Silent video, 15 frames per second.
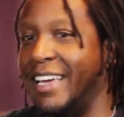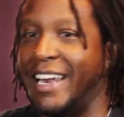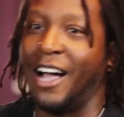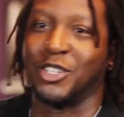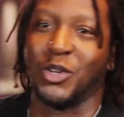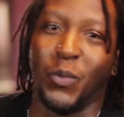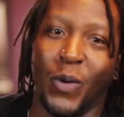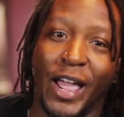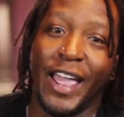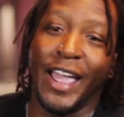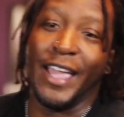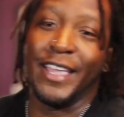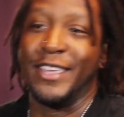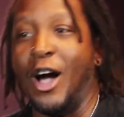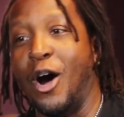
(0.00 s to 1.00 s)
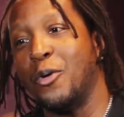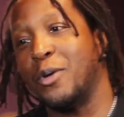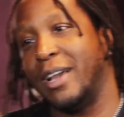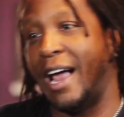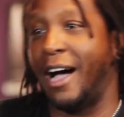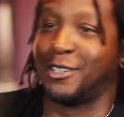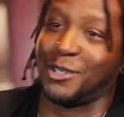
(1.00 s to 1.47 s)
Get out the way, yo.
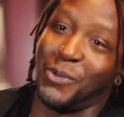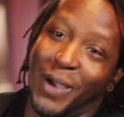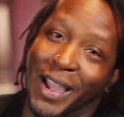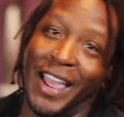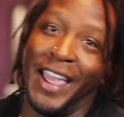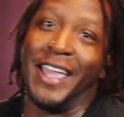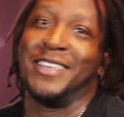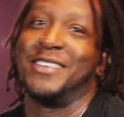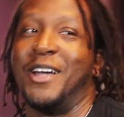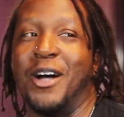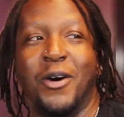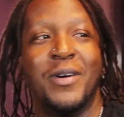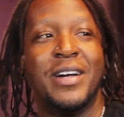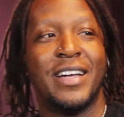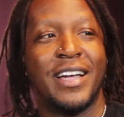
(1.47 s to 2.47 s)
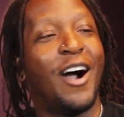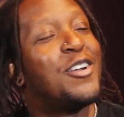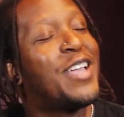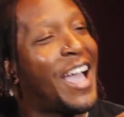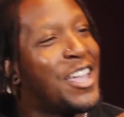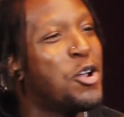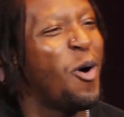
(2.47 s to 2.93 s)
Get out the way, yo.
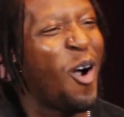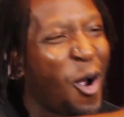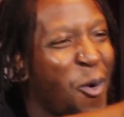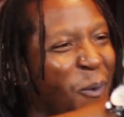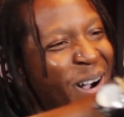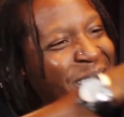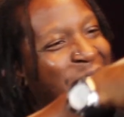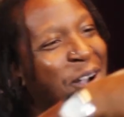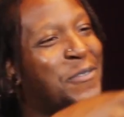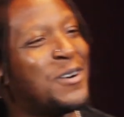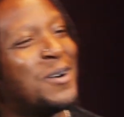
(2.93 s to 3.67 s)
Oh, yeah, you are